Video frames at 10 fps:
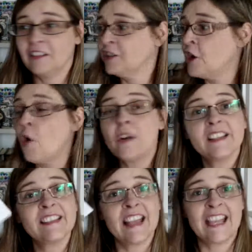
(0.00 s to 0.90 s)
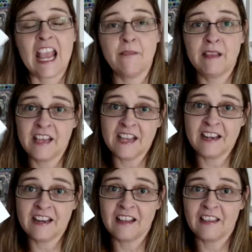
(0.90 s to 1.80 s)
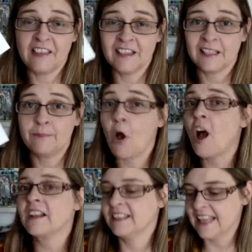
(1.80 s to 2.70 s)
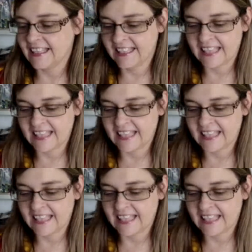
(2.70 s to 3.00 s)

notice that came in this box that